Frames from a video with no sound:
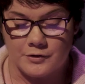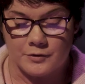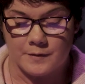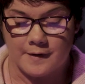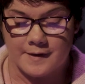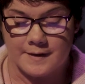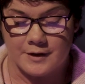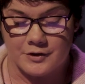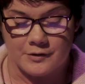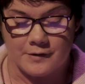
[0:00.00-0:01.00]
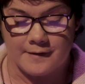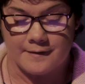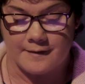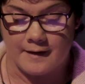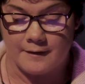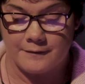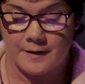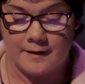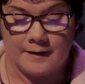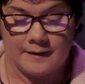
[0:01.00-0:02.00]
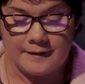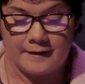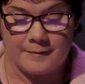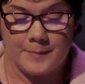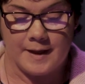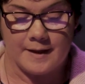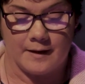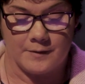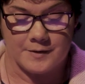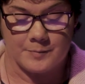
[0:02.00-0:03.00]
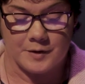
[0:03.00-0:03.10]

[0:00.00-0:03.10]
through this condition yourself, then speak out,